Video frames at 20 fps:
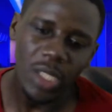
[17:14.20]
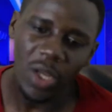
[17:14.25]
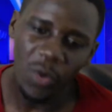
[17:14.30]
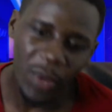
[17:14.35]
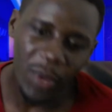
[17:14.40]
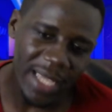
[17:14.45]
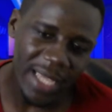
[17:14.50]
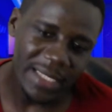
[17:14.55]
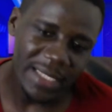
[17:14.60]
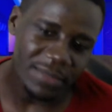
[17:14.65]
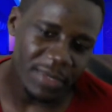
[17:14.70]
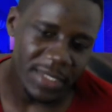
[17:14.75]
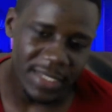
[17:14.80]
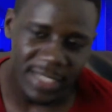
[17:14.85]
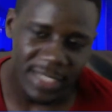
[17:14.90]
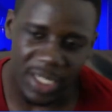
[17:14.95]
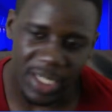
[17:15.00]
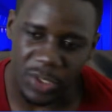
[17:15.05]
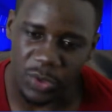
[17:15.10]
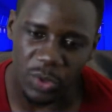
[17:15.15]
where is Reece
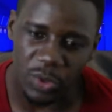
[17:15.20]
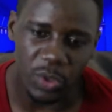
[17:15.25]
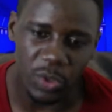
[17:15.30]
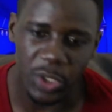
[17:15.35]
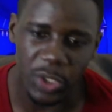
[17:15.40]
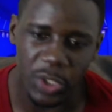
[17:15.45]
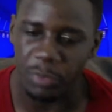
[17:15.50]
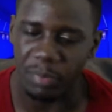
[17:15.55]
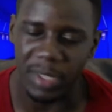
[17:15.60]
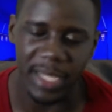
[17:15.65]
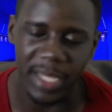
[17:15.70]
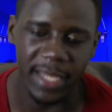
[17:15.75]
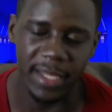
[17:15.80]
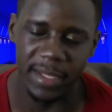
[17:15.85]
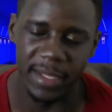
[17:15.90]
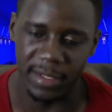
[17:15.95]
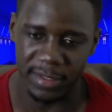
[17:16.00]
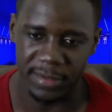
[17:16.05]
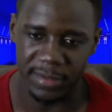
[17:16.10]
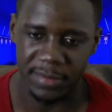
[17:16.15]
Nelson going to
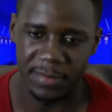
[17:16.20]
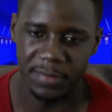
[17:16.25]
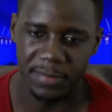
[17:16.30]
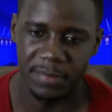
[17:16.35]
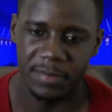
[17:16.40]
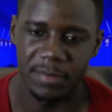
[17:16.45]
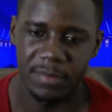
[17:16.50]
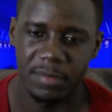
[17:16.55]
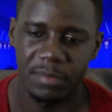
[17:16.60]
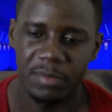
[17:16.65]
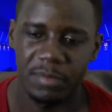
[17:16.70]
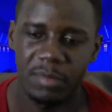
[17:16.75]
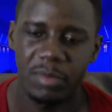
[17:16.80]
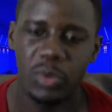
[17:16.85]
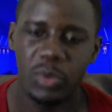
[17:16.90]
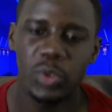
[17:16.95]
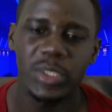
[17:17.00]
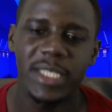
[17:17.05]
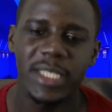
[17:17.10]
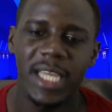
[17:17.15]
play?
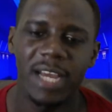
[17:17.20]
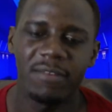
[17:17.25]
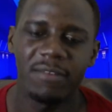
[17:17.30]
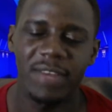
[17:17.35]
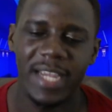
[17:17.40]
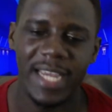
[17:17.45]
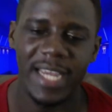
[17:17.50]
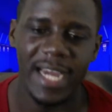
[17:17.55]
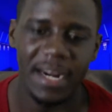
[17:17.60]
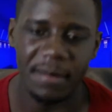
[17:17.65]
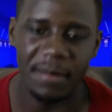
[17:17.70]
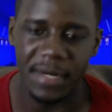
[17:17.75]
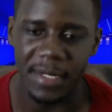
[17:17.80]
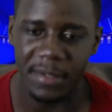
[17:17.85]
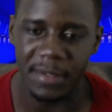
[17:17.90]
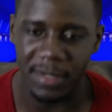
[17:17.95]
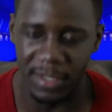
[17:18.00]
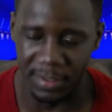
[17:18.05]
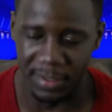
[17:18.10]
Because they have Gary,